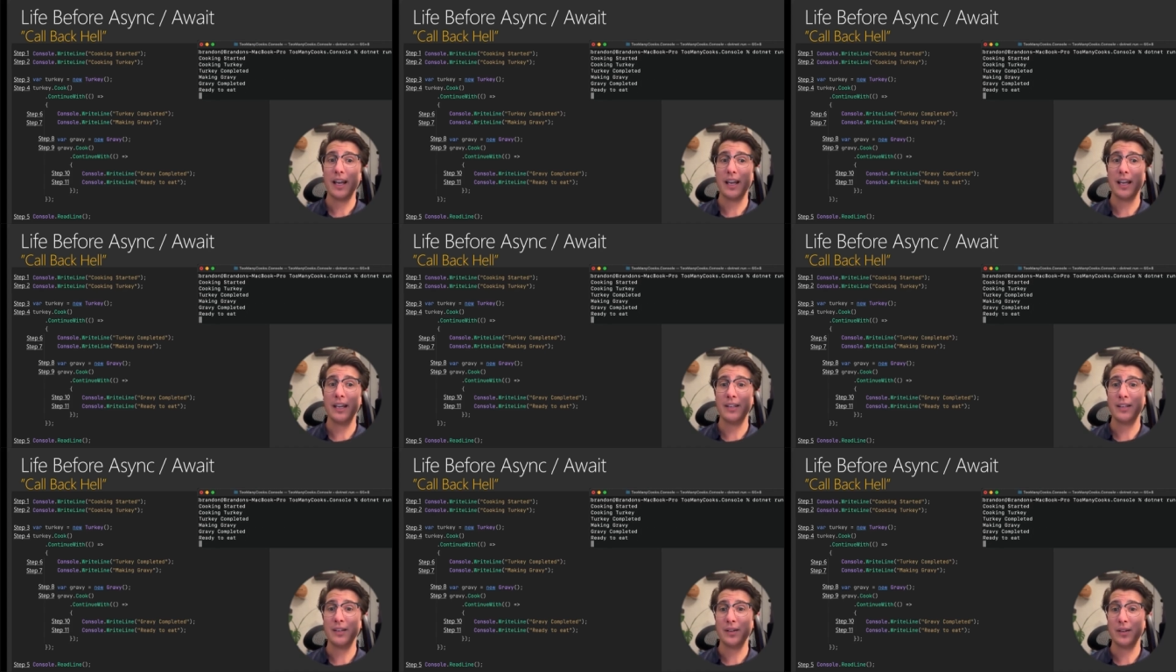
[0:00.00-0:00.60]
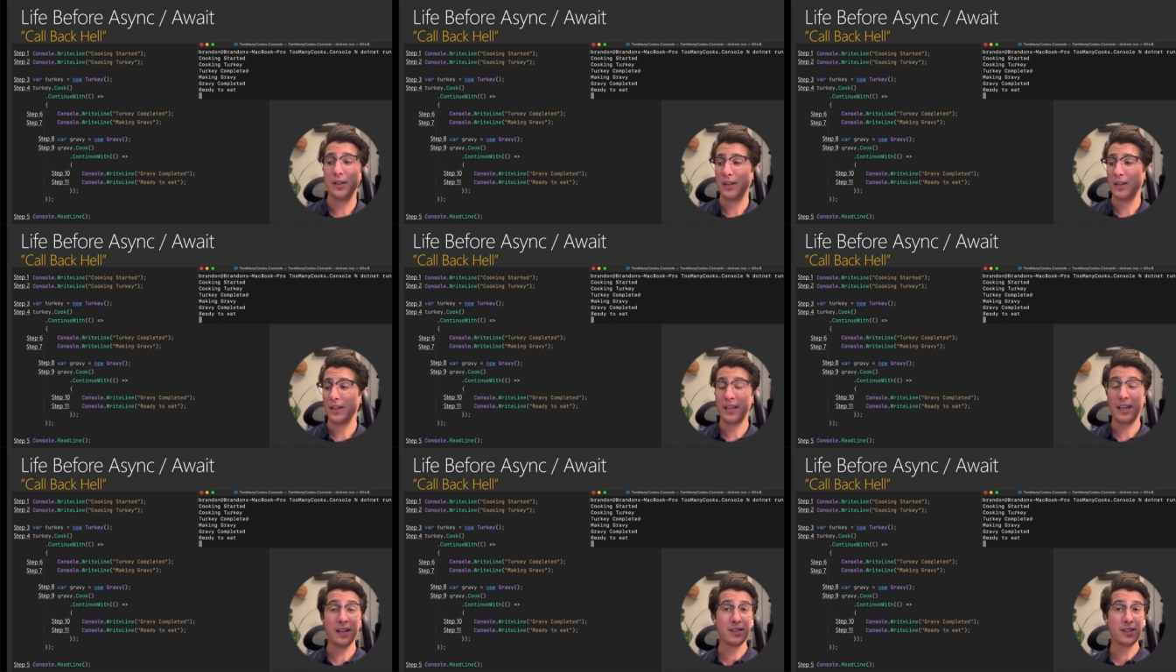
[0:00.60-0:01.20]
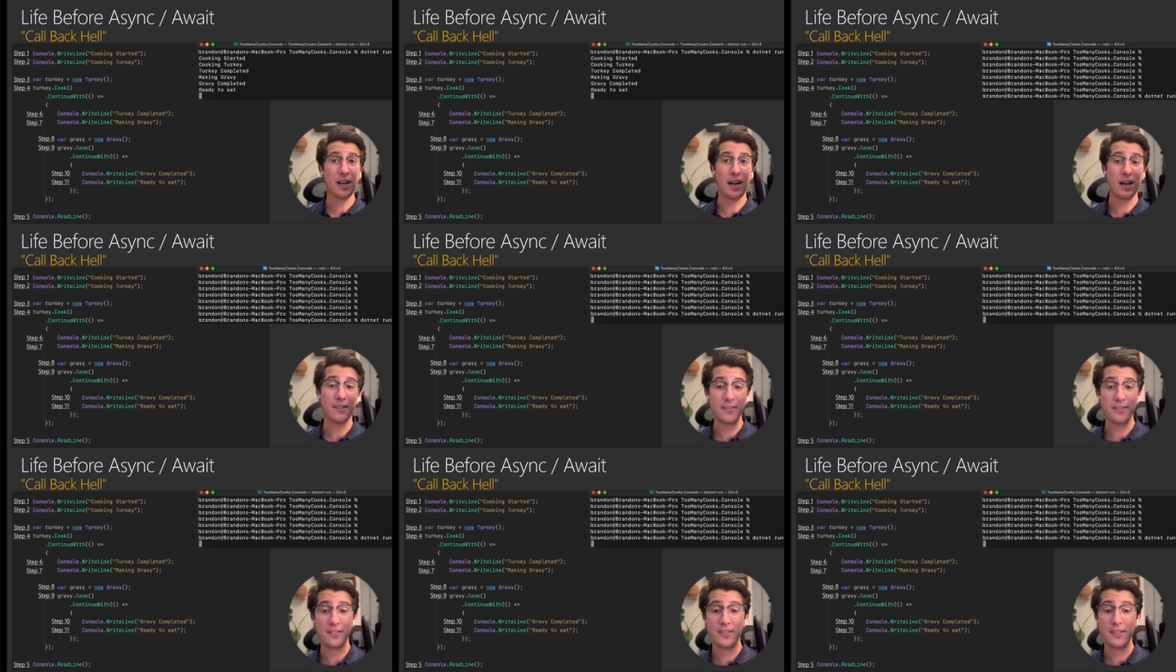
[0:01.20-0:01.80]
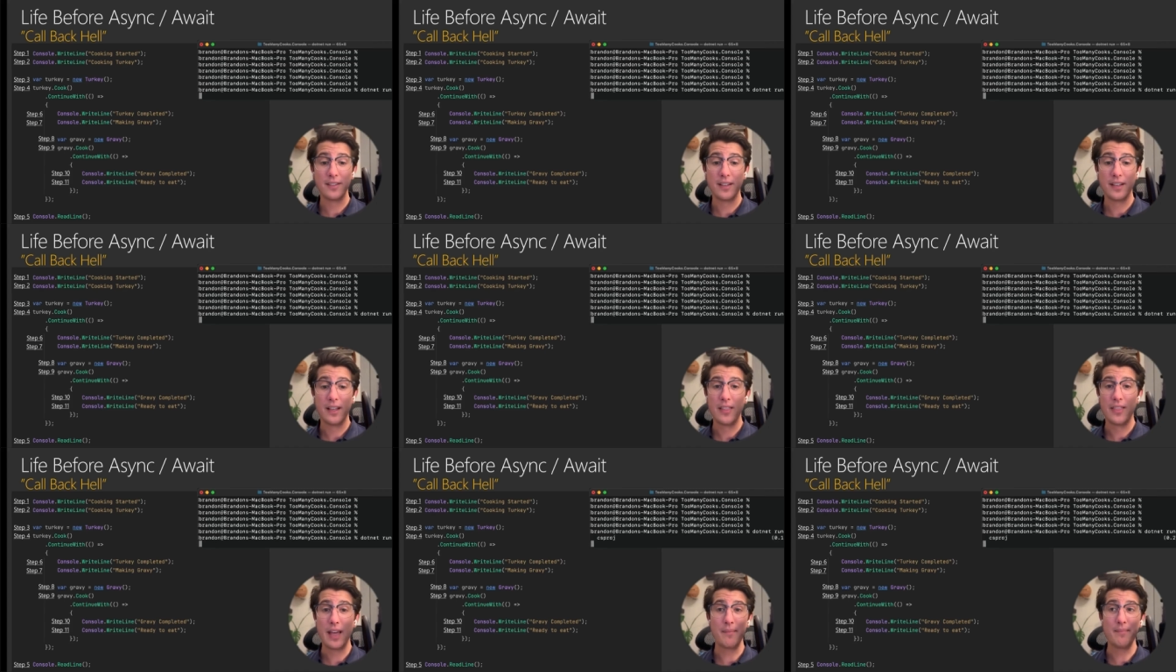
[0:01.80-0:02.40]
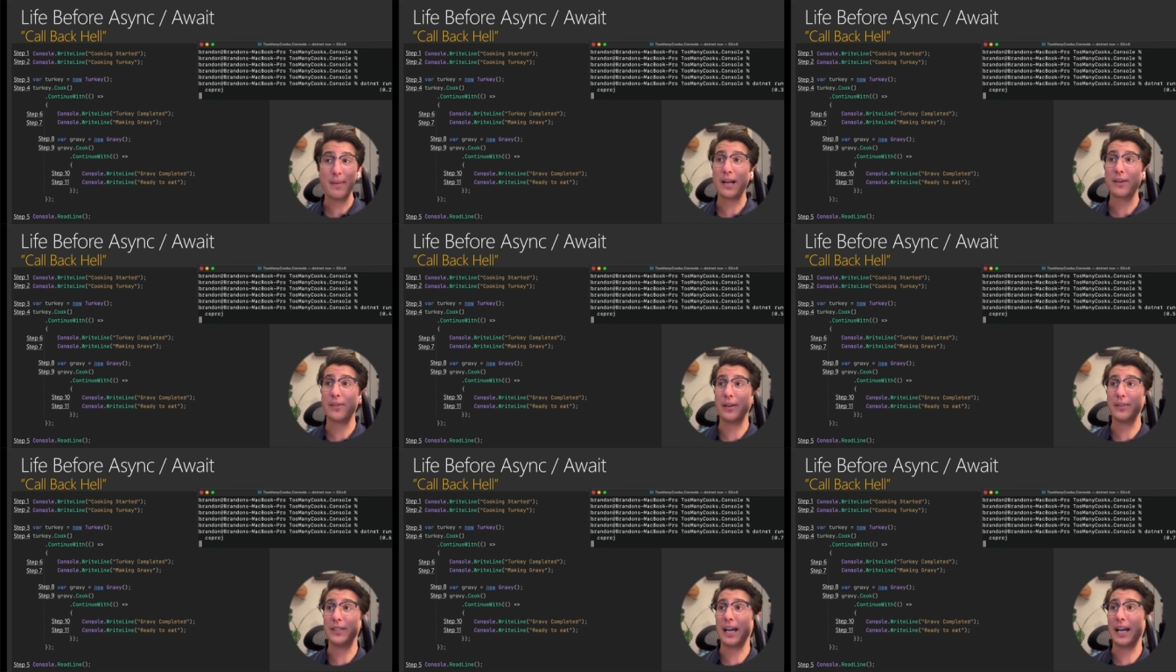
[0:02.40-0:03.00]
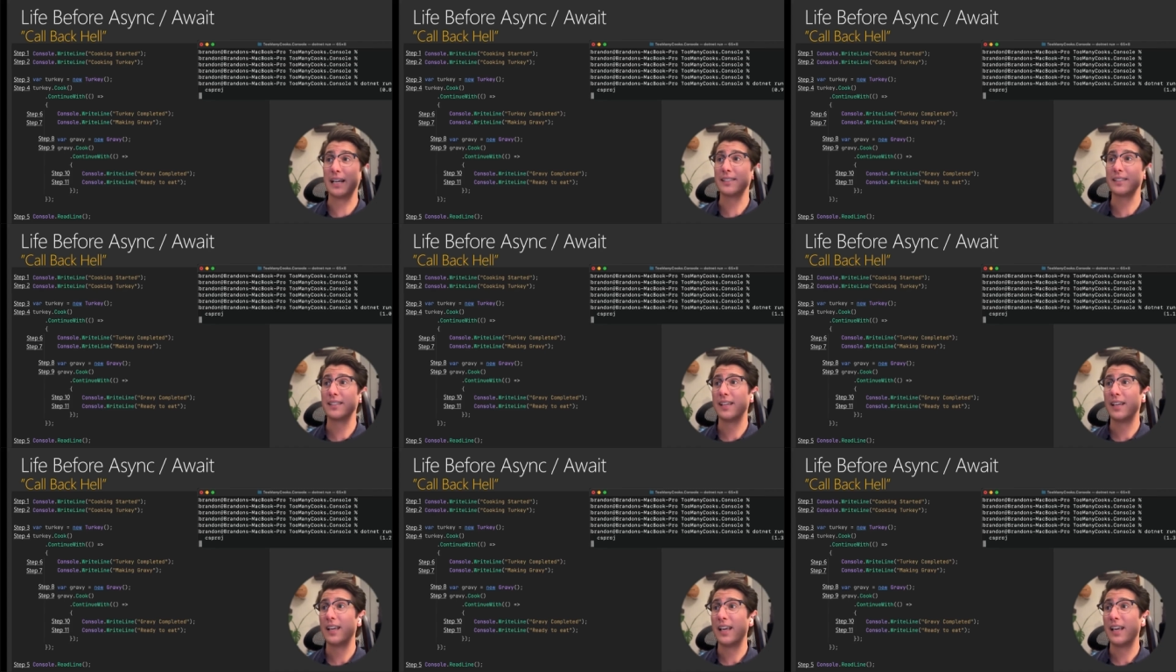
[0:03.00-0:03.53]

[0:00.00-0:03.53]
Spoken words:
it kicks off that background task